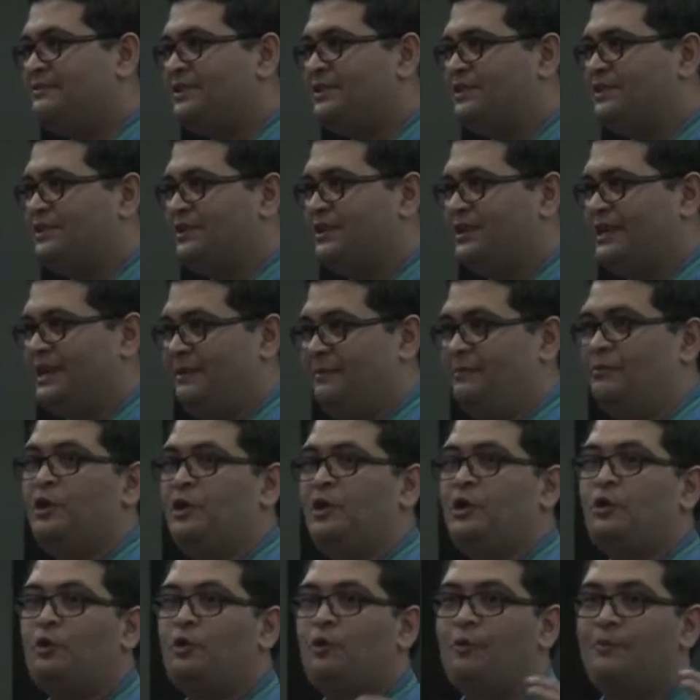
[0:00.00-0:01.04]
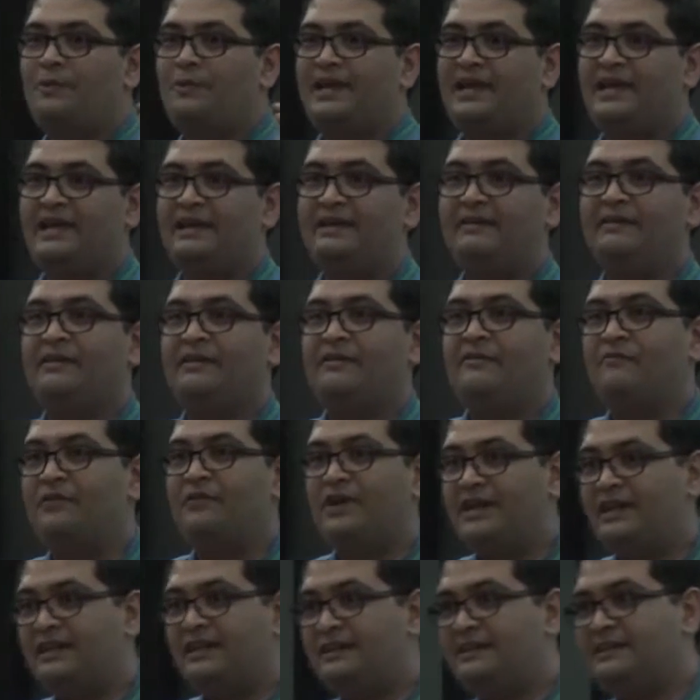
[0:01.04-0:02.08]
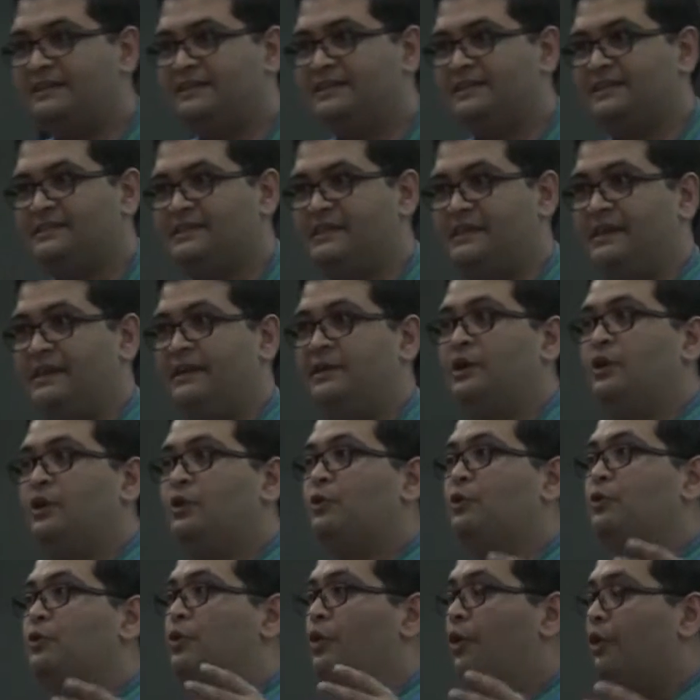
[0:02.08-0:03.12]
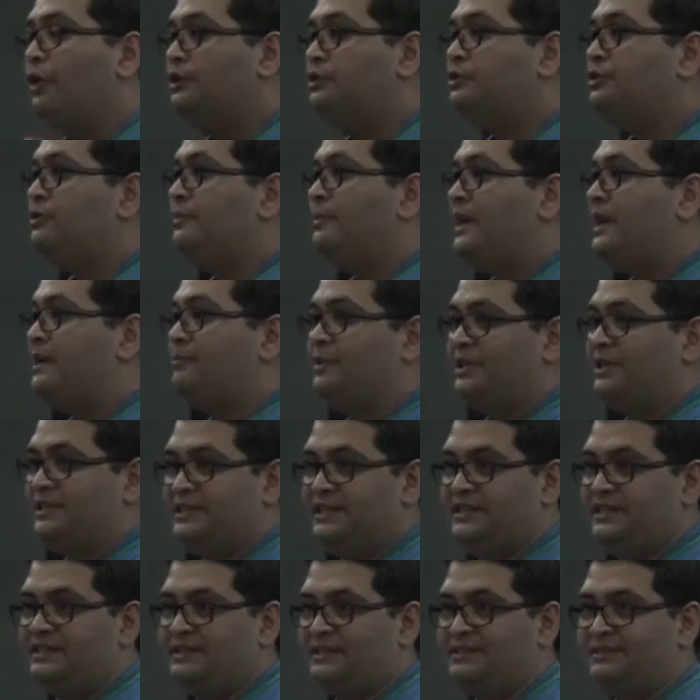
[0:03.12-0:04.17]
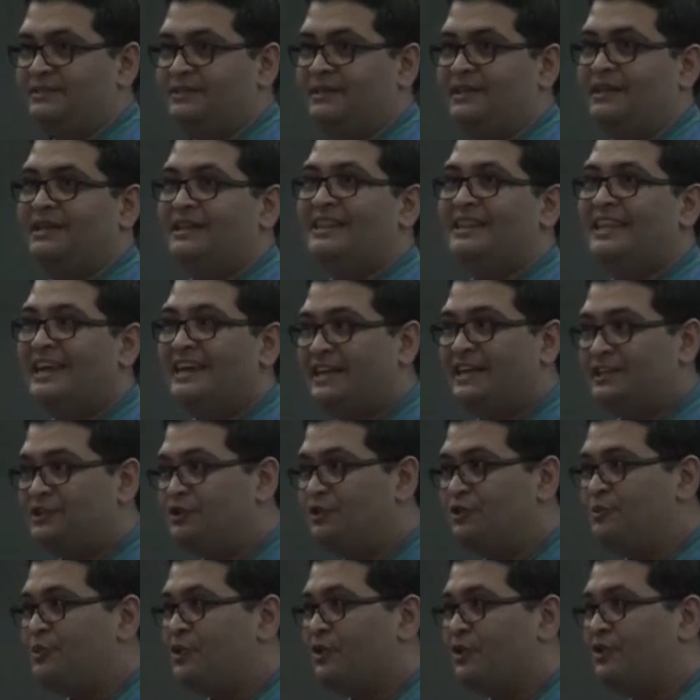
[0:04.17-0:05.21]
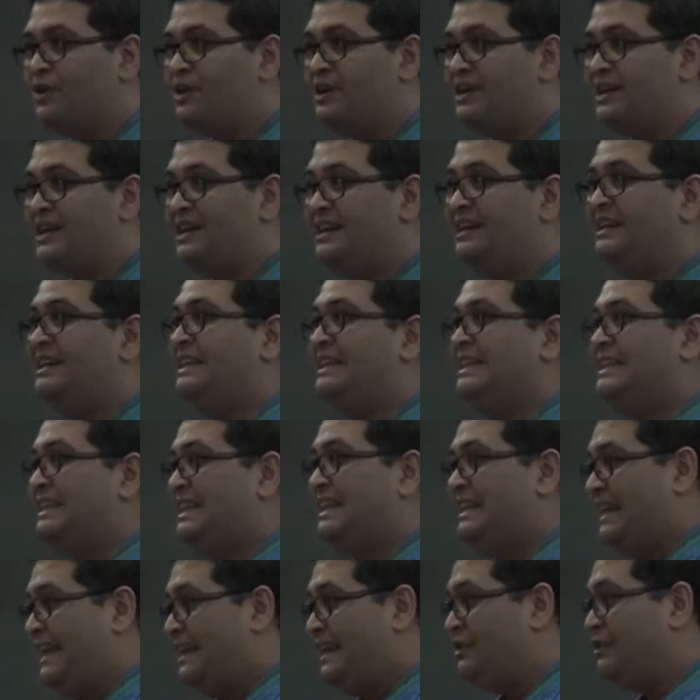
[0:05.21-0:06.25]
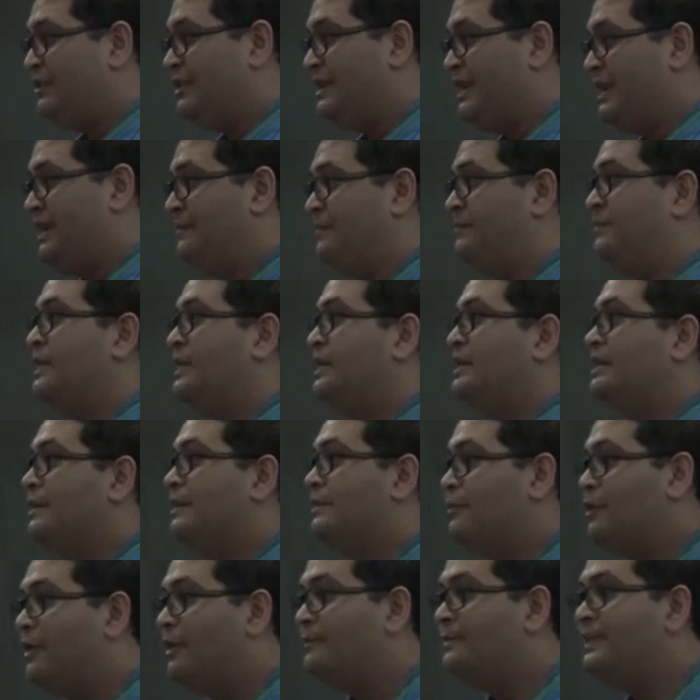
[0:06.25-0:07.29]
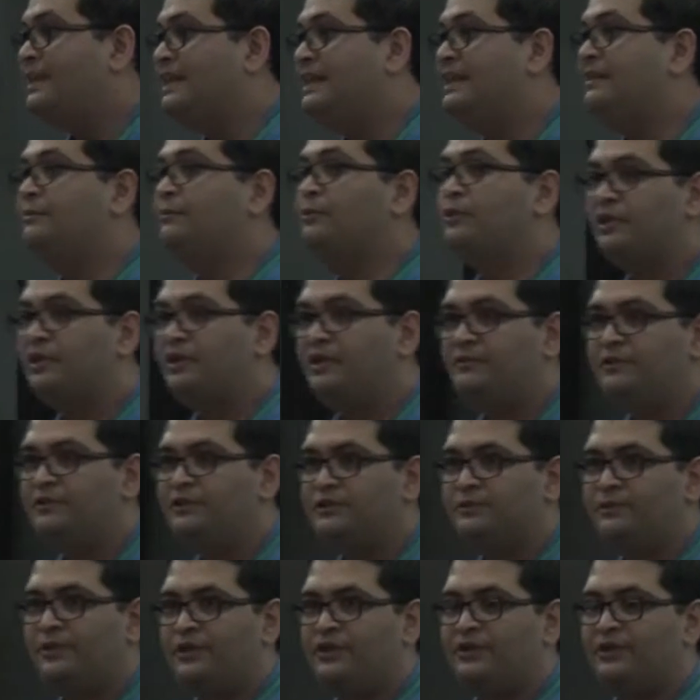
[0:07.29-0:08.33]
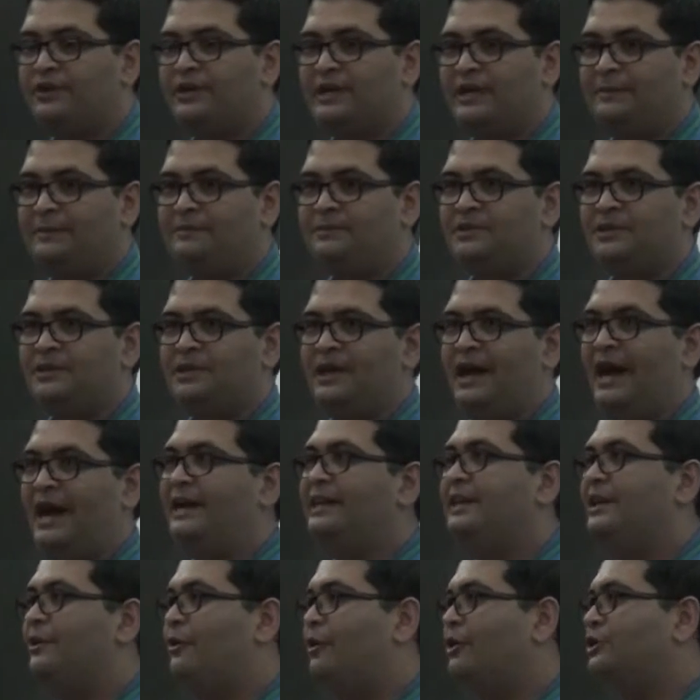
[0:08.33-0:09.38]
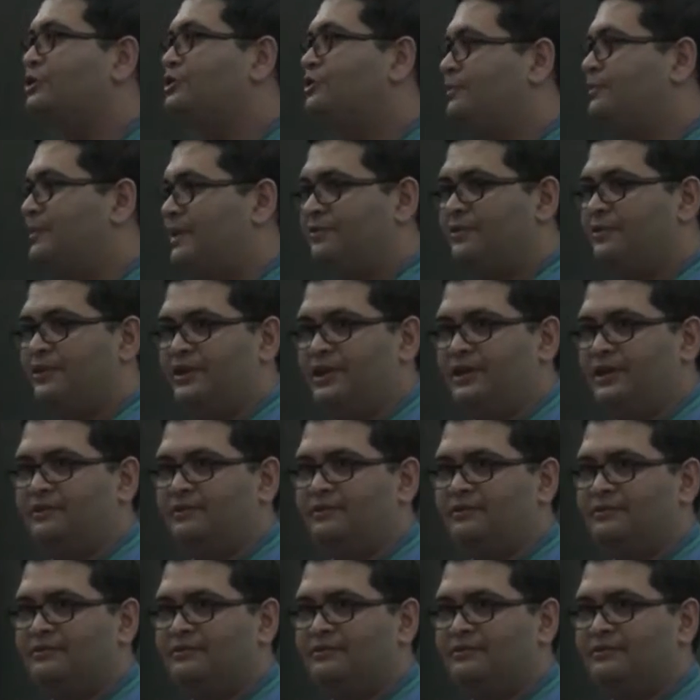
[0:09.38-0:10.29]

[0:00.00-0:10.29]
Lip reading: with your game, who pay very religiously, who also make purchases. They consume your content, they like your game, they probably leave good reviews for your game, and they also pay for it.